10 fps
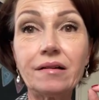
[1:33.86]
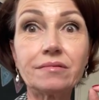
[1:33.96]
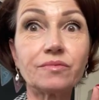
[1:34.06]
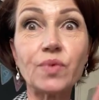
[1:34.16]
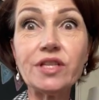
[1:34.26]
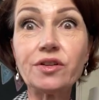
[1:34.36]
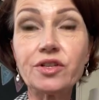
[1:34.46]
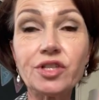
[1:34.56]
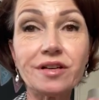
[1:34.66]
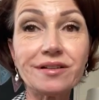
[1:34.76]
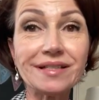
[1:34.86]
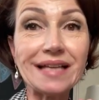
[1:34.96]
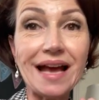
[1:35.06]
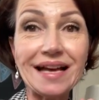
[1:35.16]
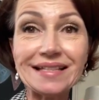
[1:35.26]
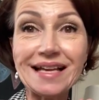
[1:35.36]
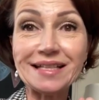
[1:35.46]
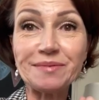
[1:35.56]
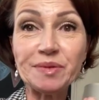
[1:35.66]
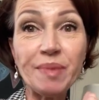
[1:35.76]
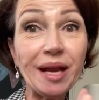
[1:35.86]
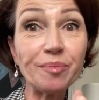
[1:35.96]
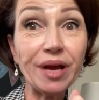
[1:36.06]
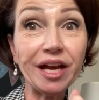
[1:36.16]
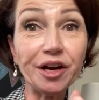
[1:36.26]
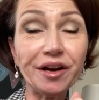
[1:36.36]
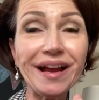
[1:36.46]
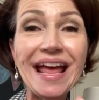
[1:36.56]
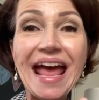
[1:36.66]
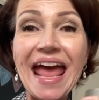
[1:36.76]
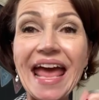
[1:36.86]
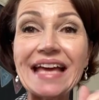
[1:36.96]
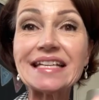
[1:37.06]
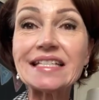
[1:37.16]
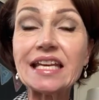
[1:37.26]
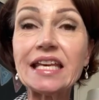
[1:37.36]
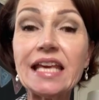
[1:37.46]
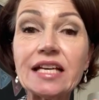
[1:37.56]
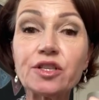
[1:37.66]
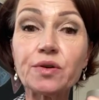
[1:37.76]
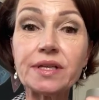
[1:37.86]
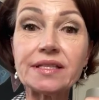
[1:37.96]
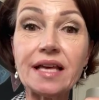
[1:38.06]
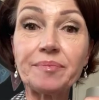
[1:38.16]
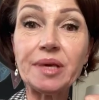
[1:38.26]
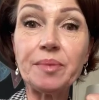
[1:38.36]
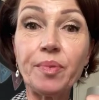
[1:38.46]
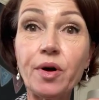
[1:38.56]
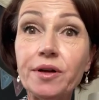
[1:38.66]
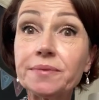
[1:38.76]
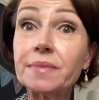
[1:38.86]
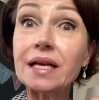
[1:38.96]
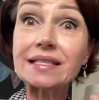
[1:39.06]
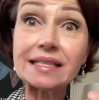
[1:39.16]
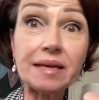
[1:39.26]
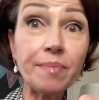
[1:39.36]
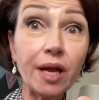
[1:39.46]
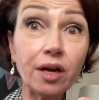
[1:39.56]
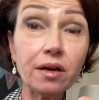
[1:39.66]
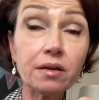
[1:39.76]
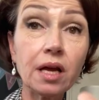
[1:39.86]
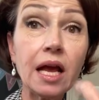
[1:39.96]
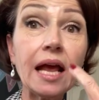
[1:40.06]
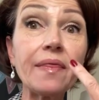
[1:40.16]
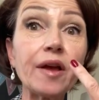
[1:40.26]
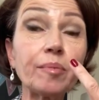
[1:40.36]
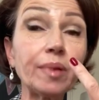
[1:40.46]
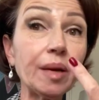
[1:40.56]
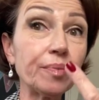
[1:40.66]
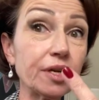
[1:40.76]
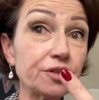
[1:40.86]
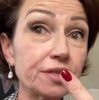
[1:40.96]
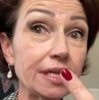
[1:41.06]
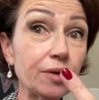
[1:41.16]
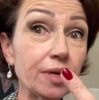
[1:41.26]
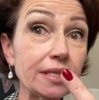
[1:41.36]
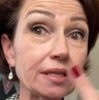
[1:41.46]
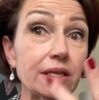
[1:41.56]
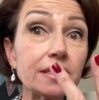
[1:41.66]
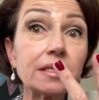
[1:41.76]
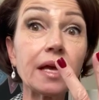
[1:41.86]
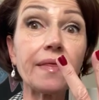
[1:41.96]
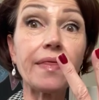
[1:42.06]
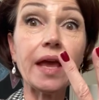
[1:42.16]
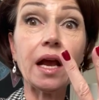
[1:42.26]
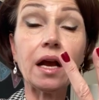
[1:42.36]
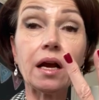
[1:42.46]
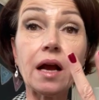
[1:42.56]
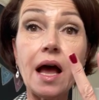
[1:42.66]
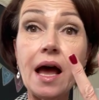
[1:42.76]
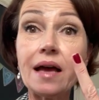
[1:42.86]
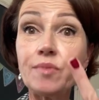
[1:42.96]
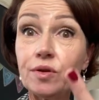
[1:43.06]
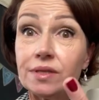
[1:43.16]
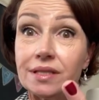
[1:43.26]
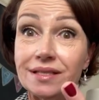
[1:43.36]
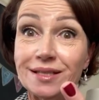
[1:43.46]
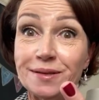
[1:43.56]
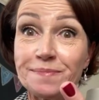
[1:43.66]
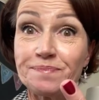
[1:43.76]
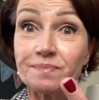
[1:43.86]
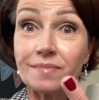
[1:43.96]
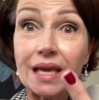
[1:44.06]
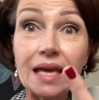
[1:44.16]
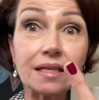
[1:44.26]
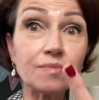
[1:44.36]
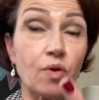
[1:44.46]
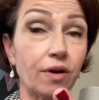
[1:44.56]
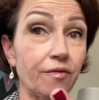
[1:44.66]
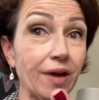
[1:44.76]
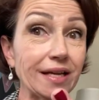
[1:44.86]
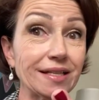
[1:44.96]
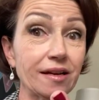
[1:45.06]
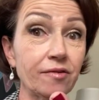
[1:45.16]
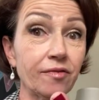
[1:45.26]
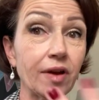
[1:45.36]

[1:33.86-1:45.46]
researchers, his last name is Pennebaker, and he has noticed that people sleep better, their blood pressure decreases, their immune system is more effective,